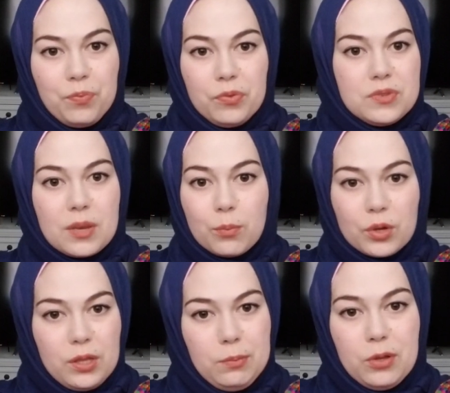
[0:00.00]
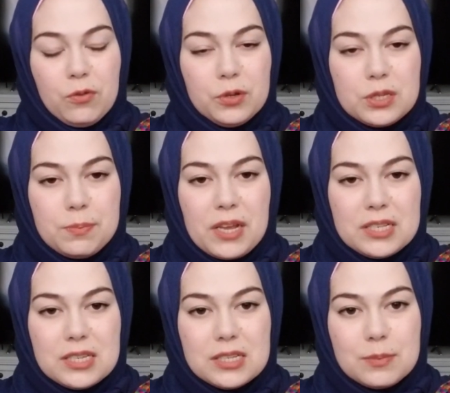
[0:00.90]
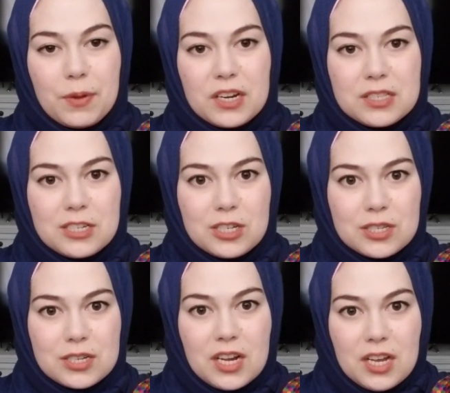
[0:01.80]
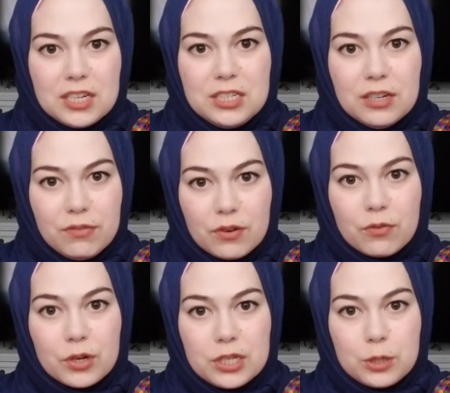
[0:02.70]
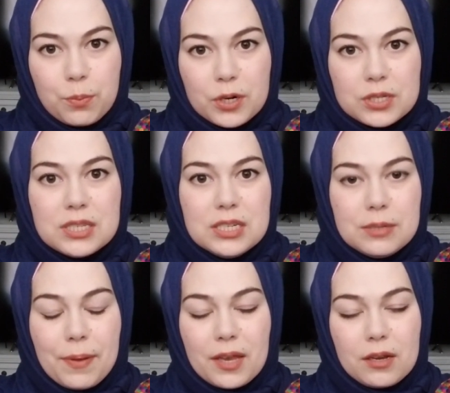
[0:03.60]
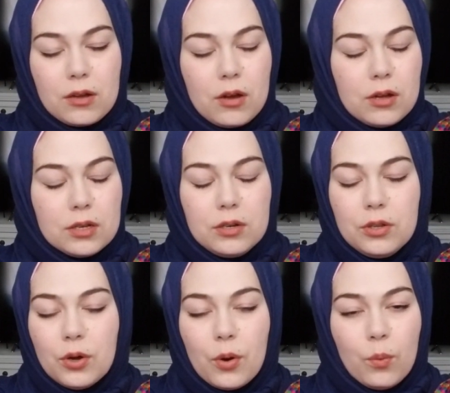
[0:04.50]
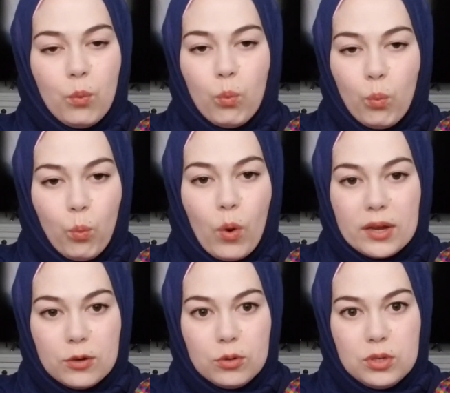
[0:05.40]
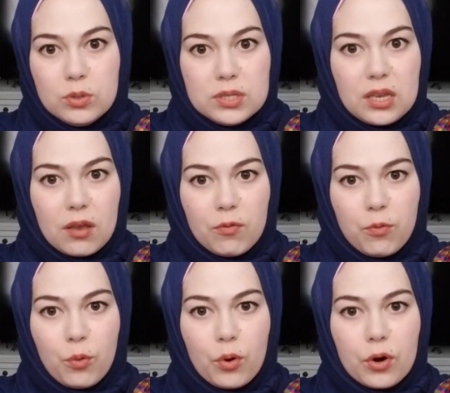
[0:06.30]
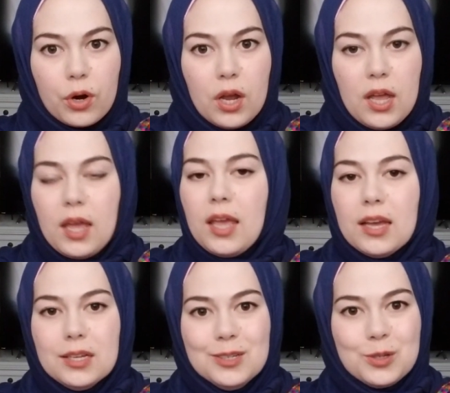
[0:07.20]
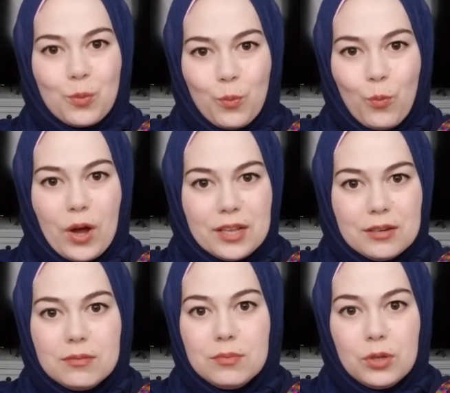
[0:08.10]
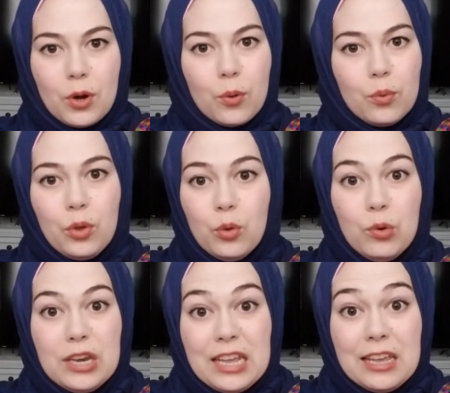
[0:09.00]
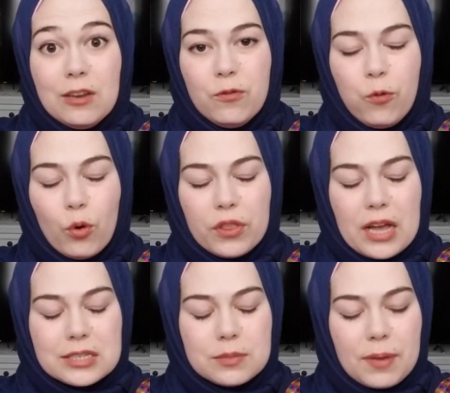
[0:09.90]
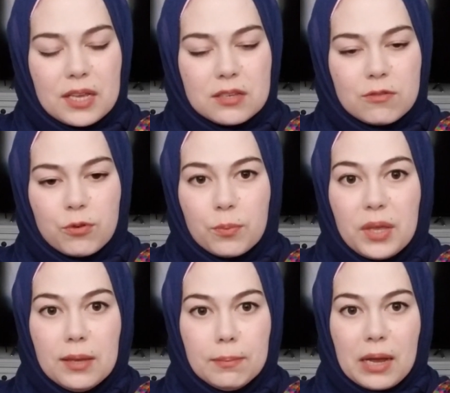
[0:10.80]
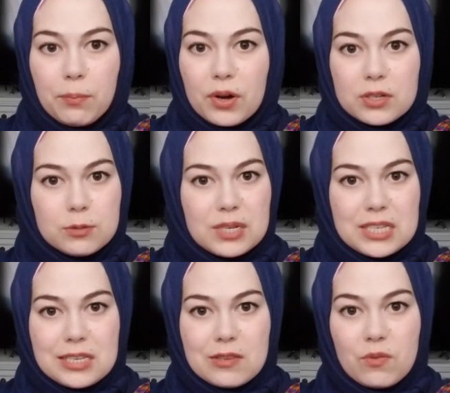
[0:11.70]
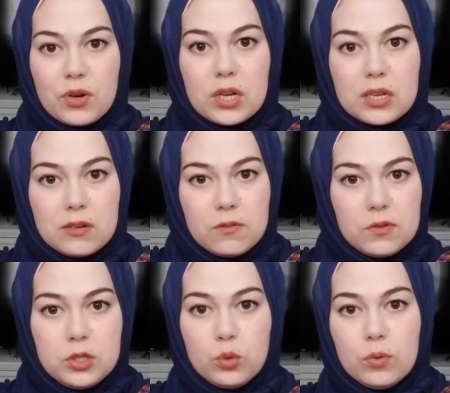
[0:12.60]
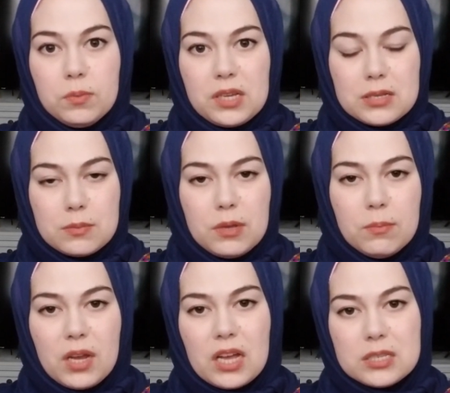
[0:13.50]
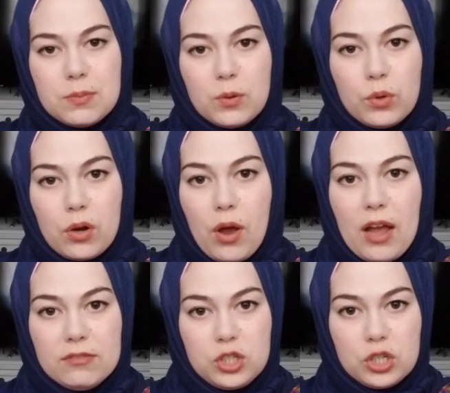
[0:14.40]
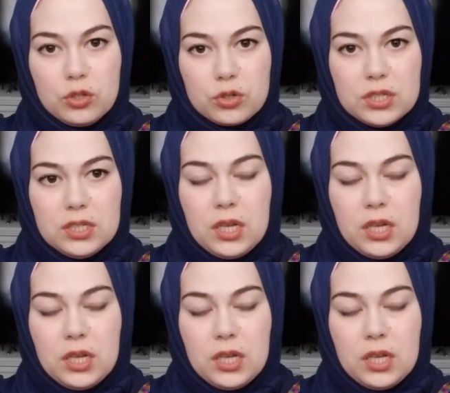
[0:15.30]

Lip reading: some really beautiful spaces, but it's just different for each person depending on, what you're using it for and what you need for that space. For me, my prayer space is very individual because me and my husband, we don't have children.